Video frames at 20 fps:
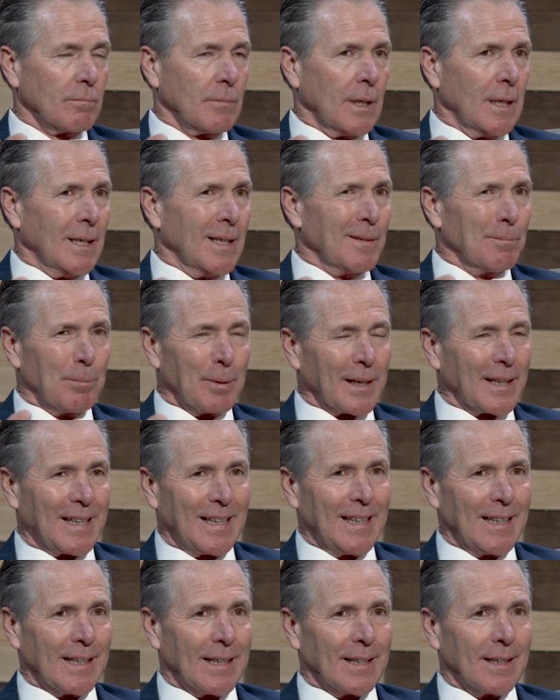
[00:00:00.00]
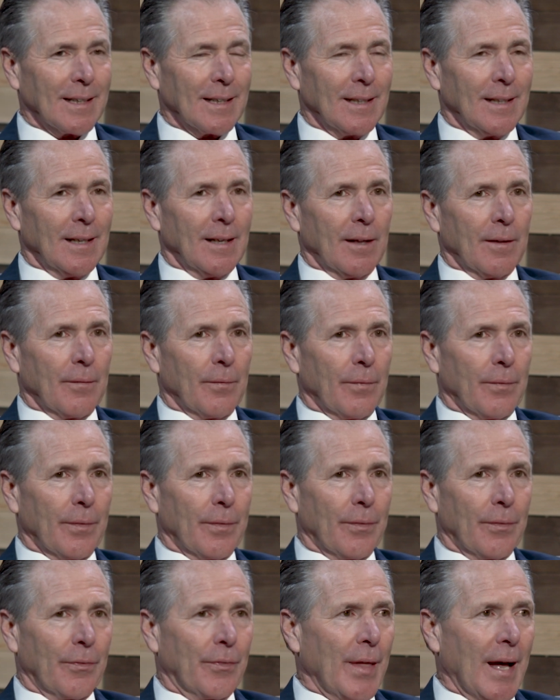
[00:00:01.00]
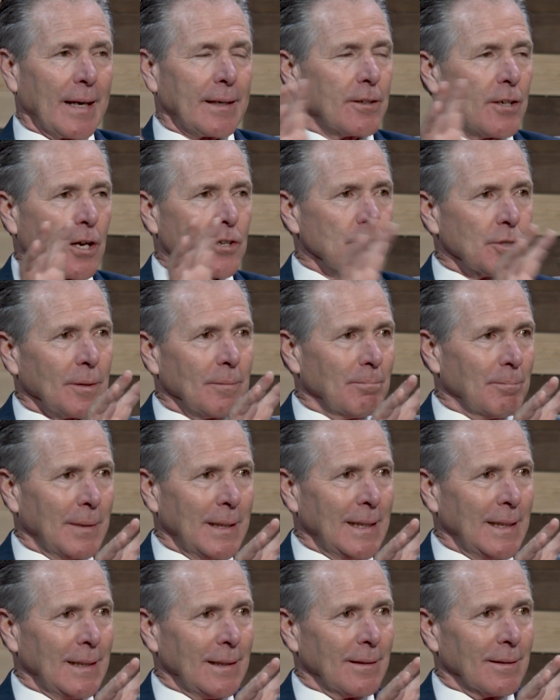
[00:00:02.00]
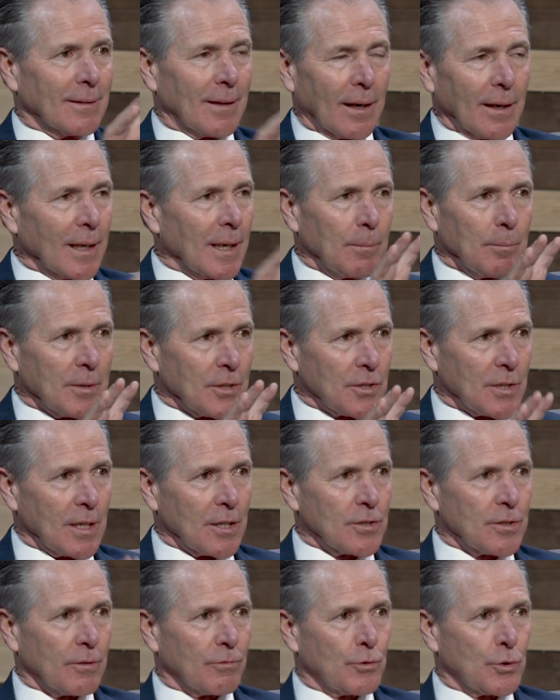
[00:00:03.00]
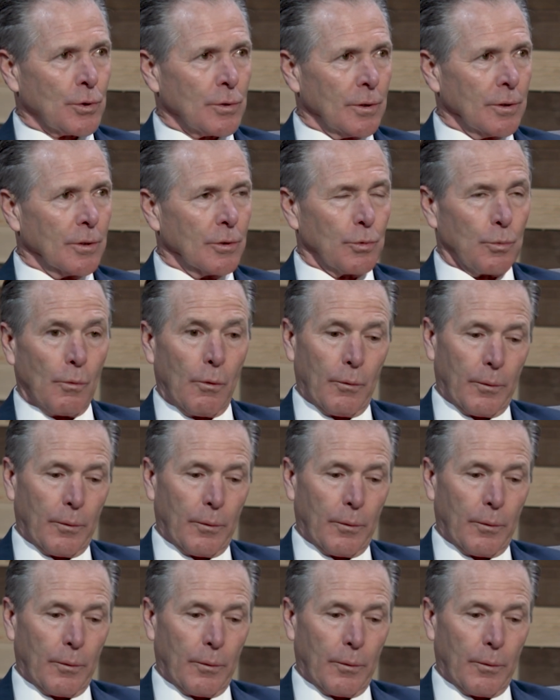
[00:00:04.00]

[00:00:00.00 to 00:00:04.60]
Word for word: Yeah. But again, that doesn't meet the litmus test of truth.